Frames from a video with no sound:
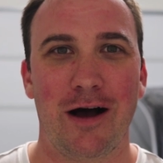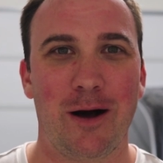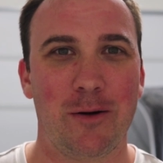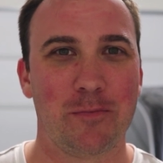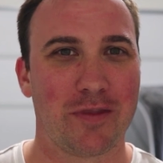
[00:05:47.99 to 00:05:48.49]

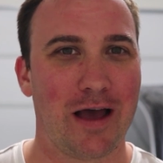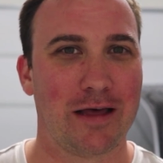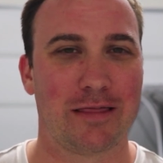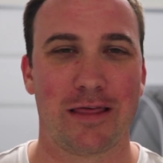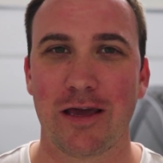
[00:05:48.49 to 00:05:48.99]
Um,
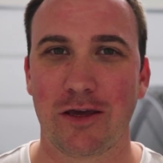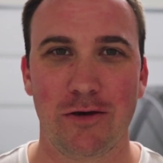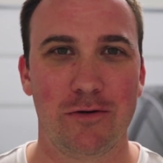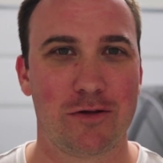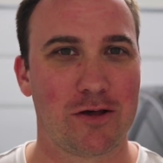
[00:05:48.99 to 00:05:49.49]
I thank
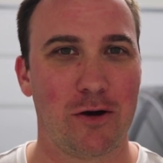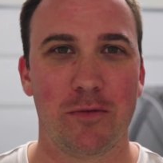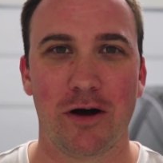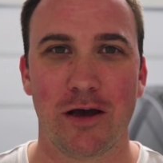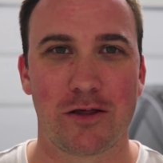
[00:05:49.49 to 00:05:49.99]
you so
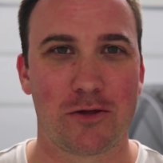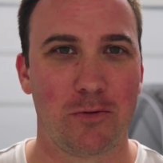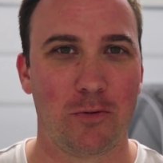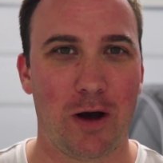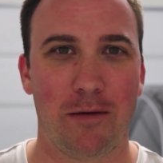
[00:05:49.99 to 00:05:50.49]
much.
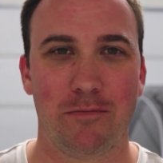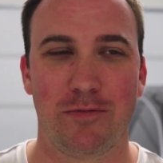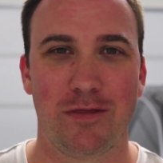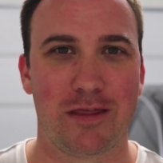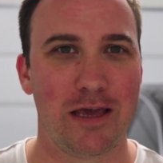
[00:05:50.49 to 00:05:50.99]
I
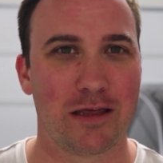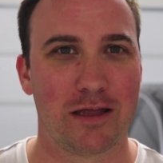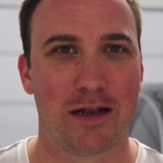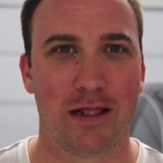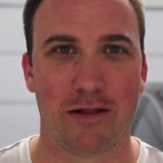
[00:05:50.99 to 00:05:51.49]
think
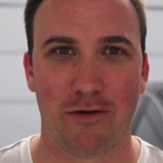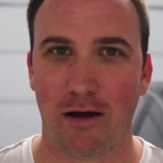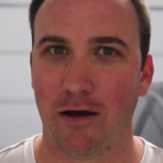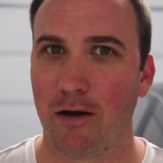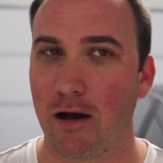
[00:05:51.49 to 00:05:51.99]
the.
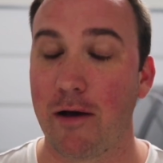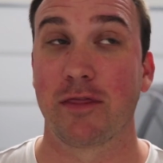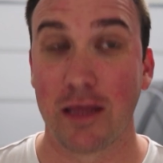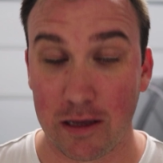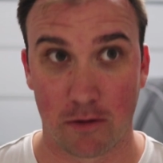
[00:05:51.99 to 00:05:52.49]
uh, I
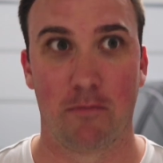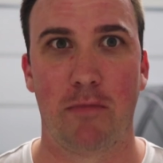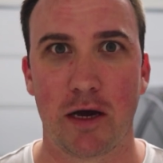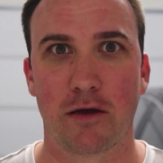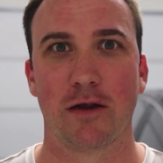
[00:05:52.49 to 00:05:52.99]
think
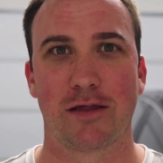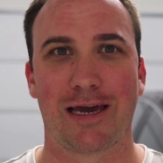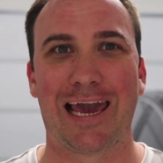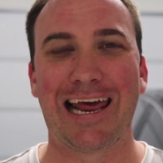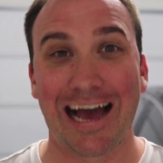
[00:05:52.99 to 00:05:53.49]
my goodness,
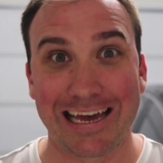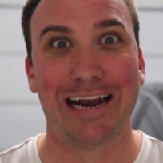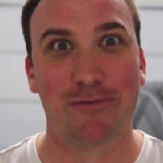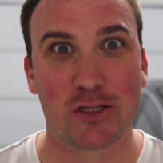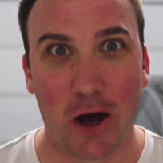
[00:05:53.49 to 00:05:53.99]
I can't I
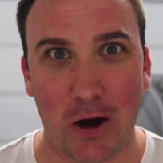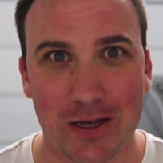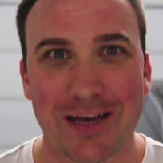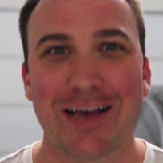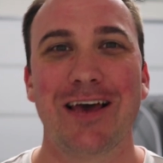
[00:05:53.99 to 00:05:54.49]
can't even
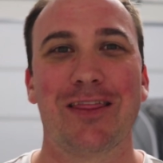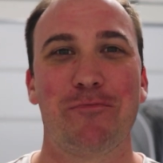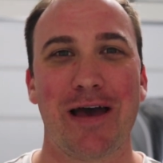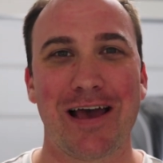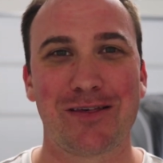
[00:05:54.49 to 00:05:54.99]
talk. The
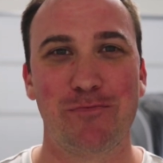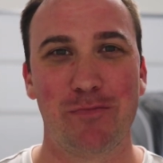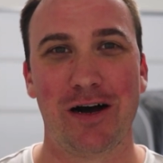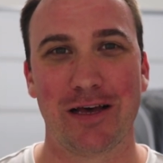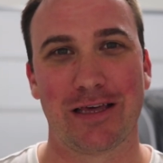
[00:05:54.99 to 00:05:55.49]
past
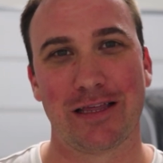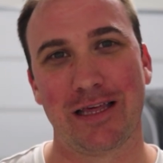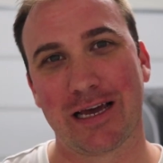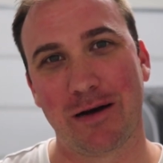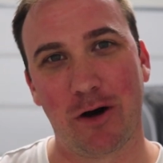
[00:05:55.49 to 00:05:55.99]
month, I
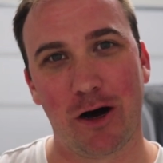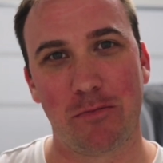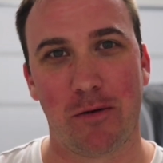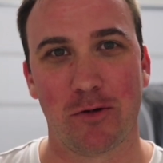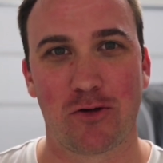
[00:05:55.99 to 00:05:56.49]
think I'm up
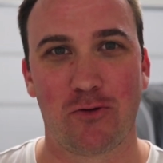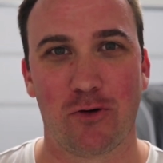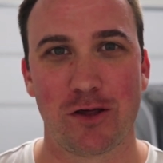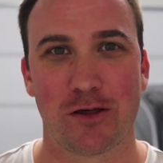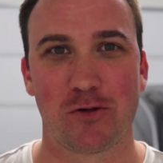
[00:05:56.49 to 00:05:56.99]
almost
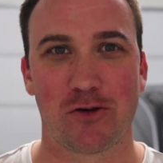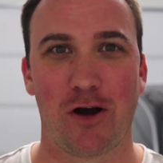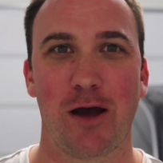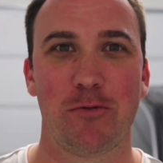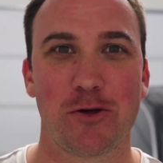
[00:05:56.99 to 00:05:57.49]
20
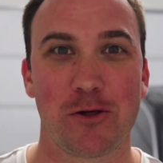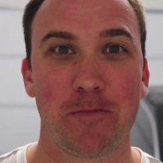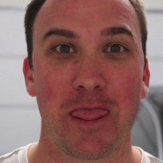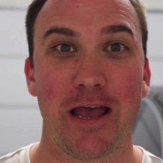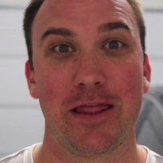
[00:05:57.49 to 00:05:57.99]
subscribers.